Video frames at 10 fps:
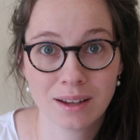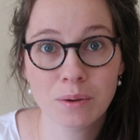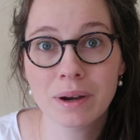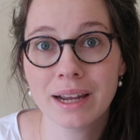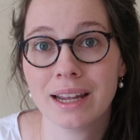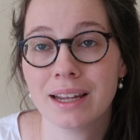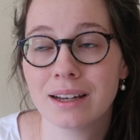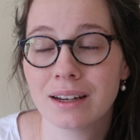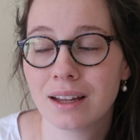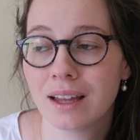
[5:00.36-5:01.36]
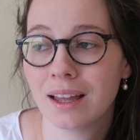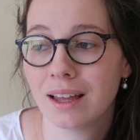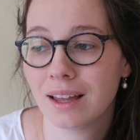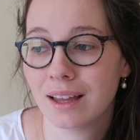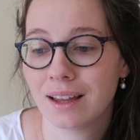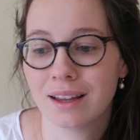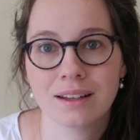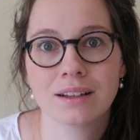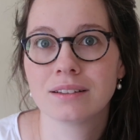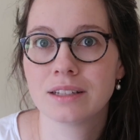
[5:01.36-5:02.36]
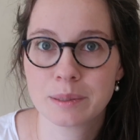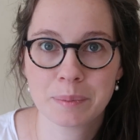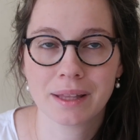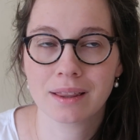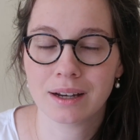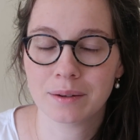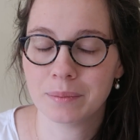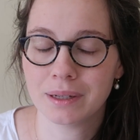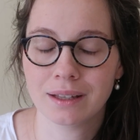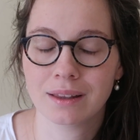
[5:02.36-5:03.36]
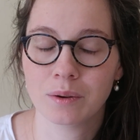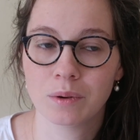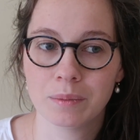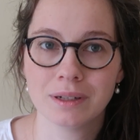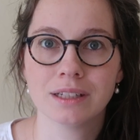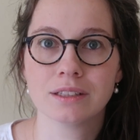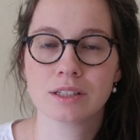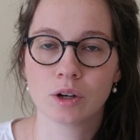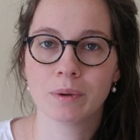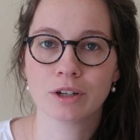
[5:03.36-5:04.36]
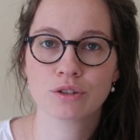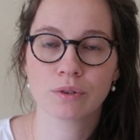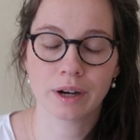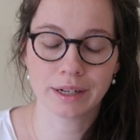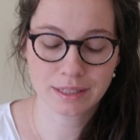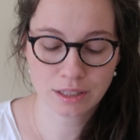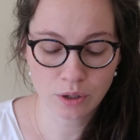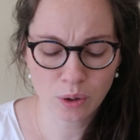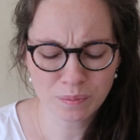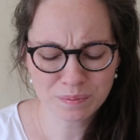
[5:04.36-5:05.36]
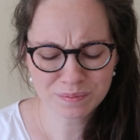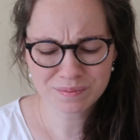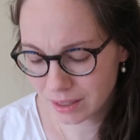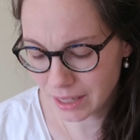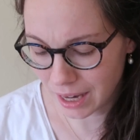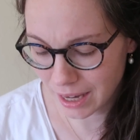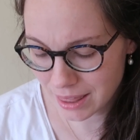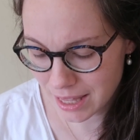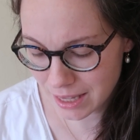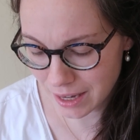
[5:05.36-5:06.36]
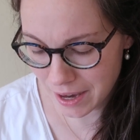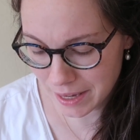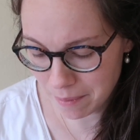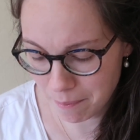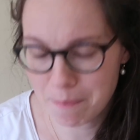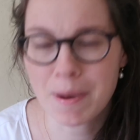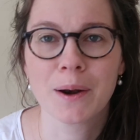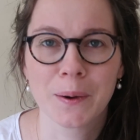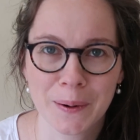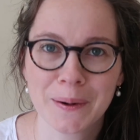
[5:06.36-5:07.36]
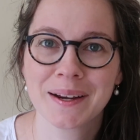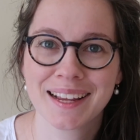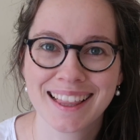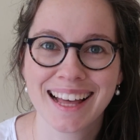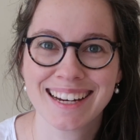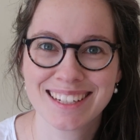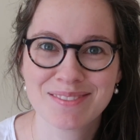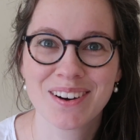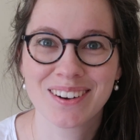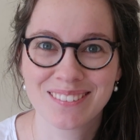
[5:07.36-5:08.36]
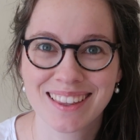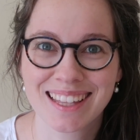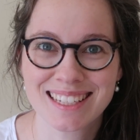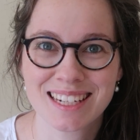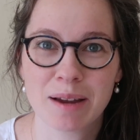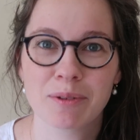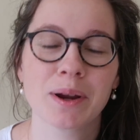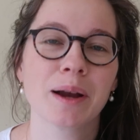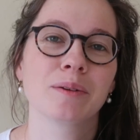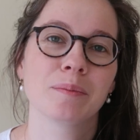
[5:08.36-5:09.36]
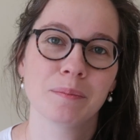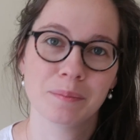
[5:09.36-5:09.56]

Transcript: away. Despite that, man, that woman did so much for us. So yeah, I think I am better in that department this time around